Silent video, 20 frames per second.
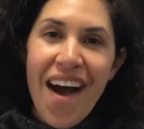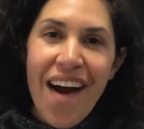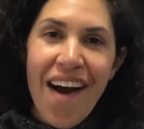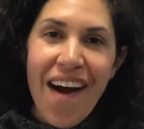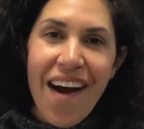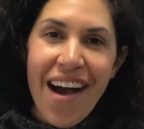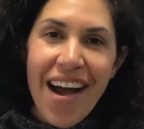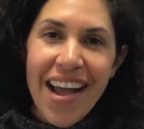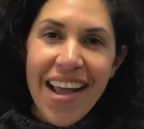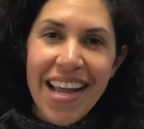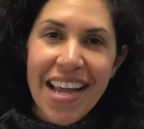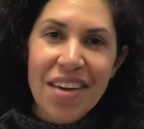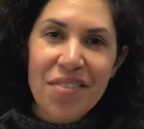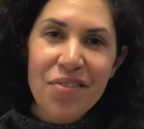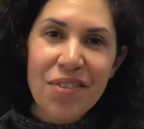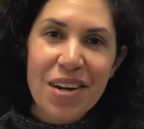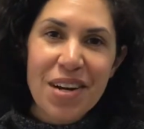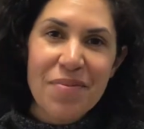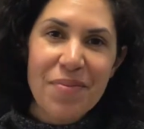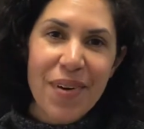Hi
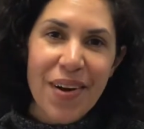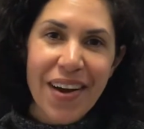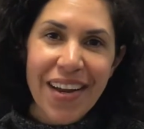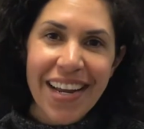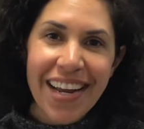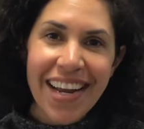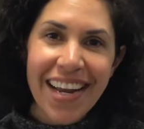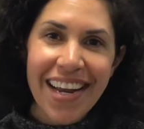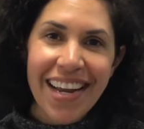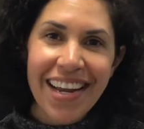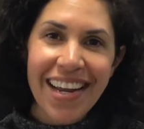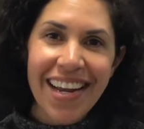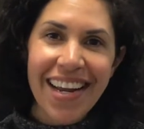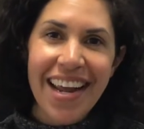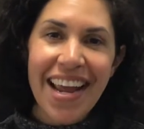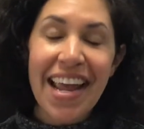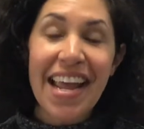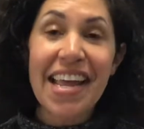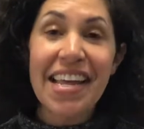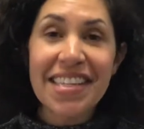everybody,
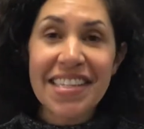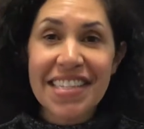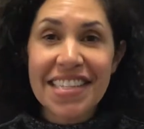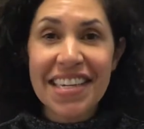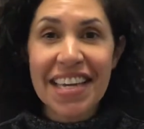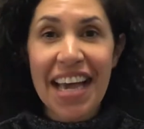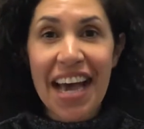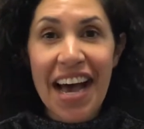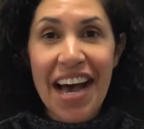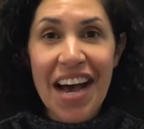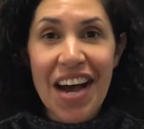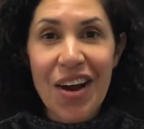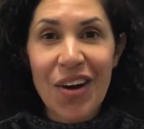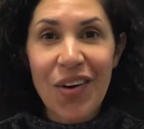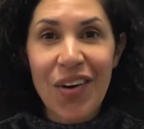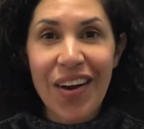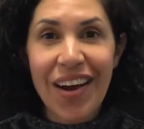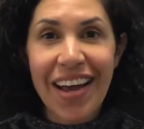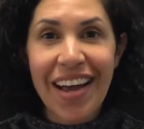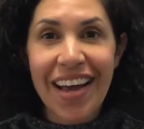it's
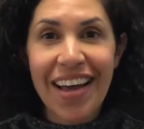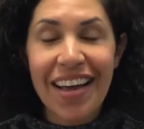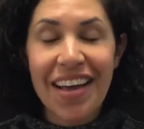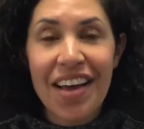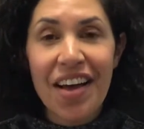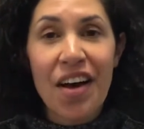Cara.